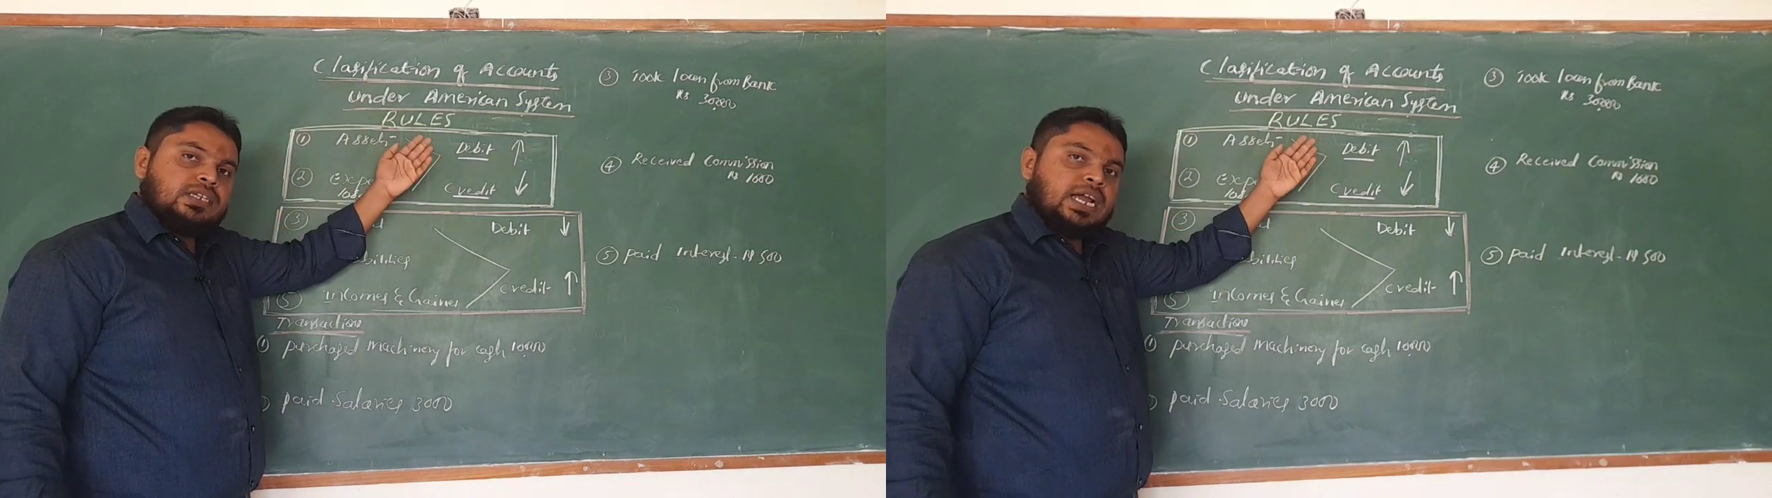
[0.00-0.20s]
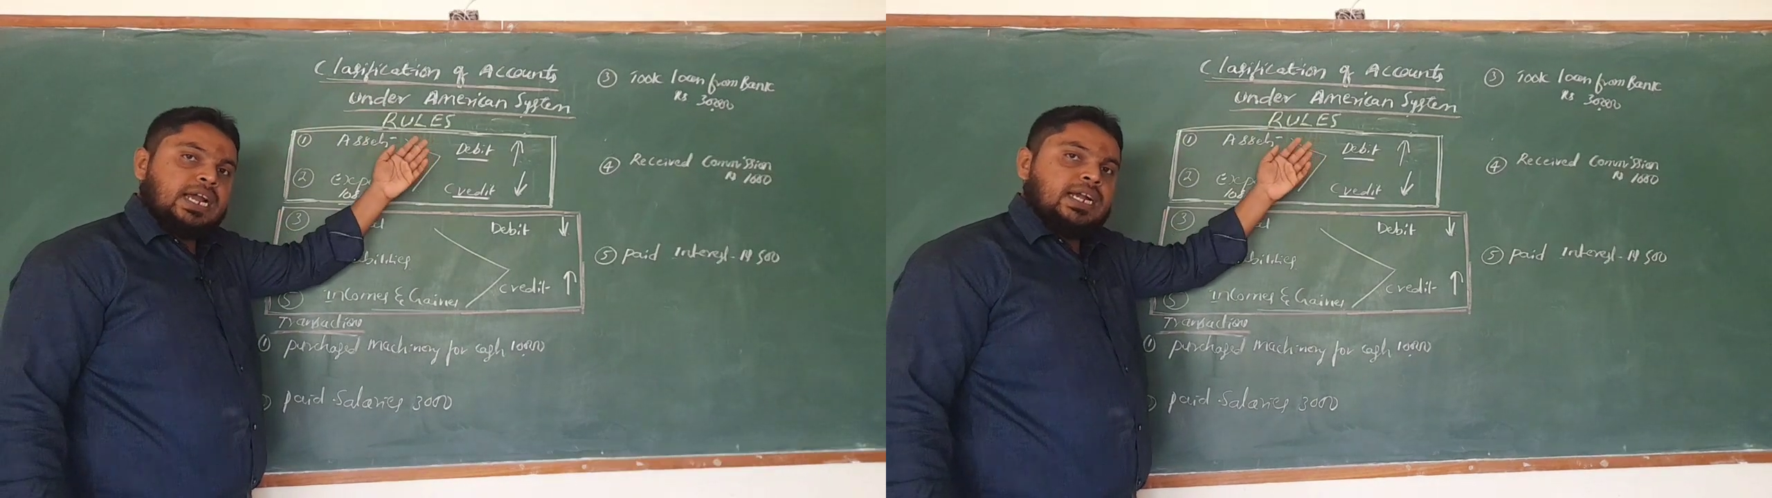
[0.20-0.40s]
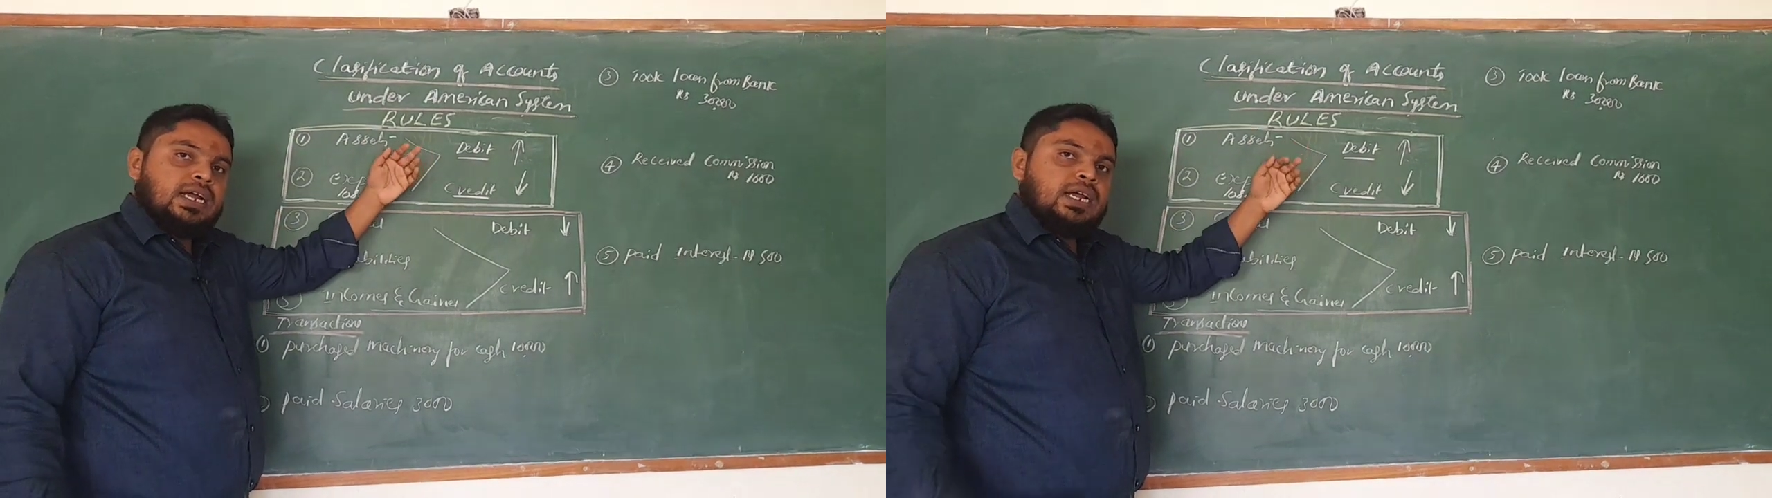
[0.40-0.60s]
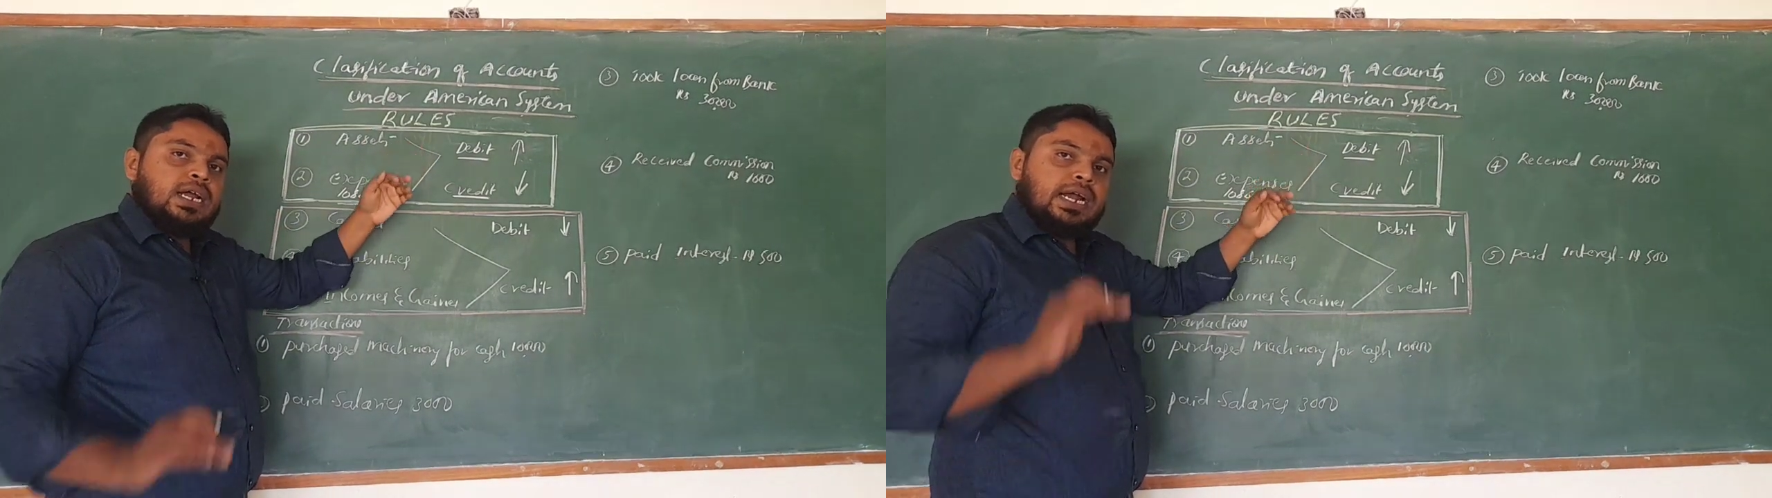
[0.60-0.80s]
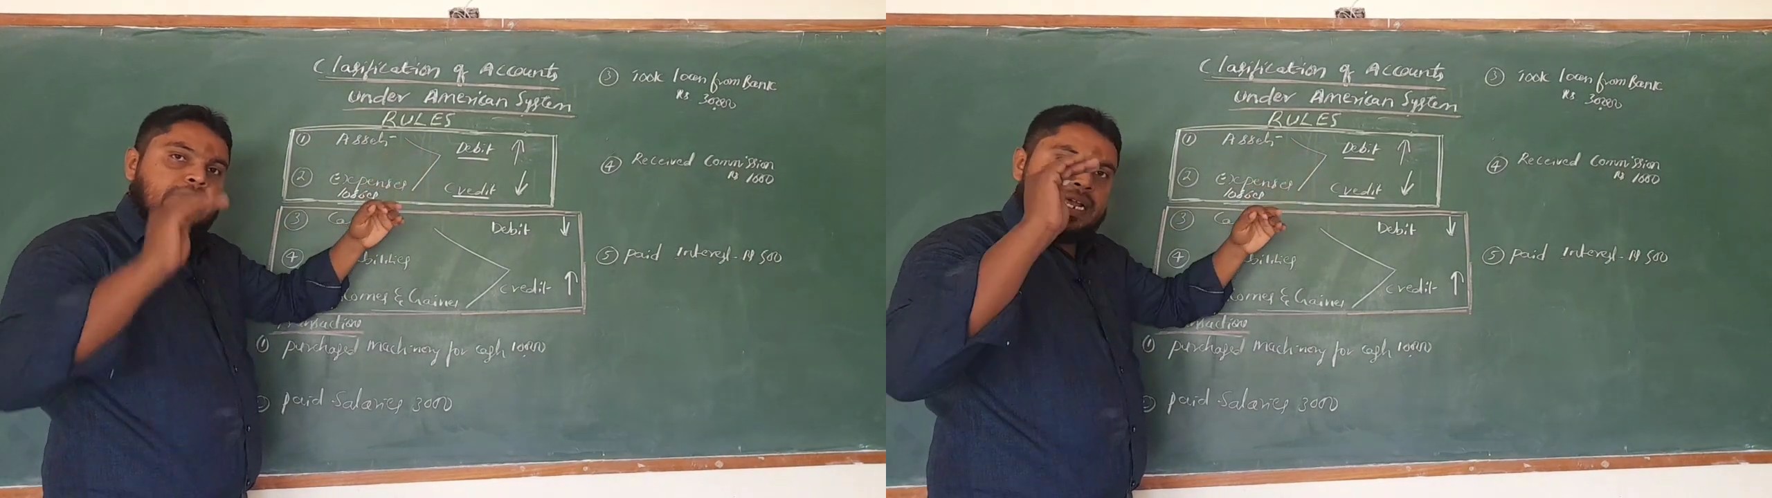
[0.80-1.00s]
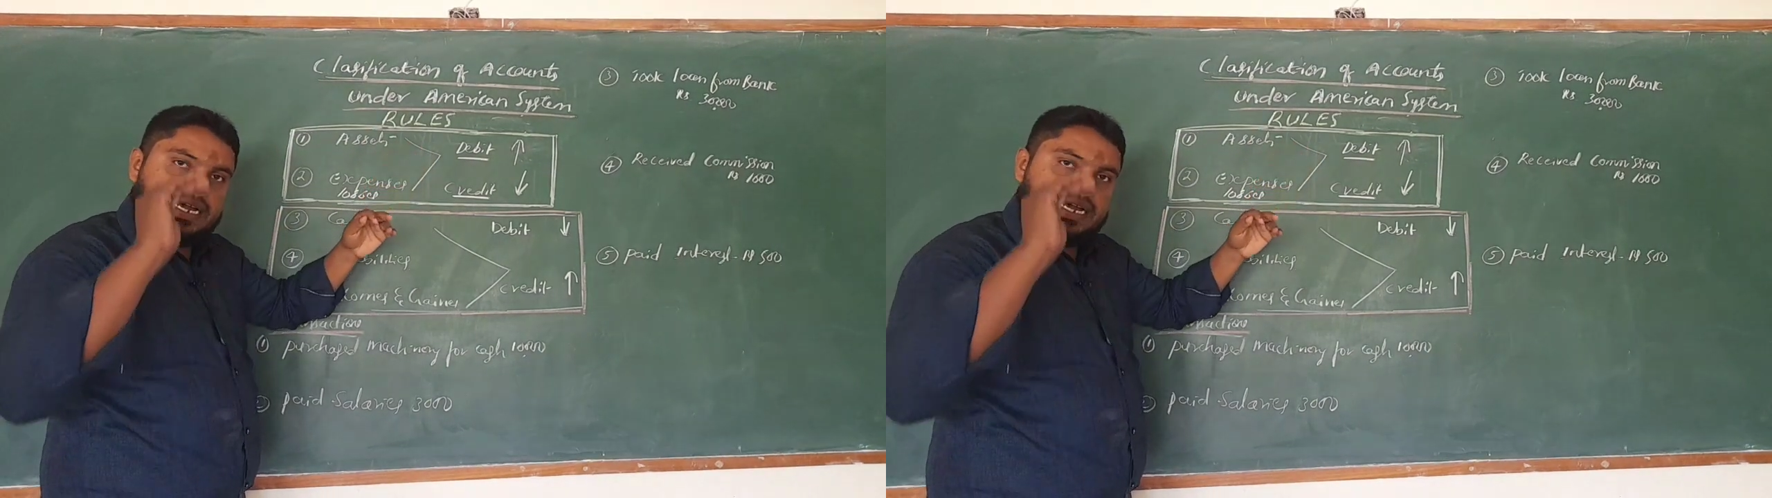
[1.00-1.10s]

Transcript: side,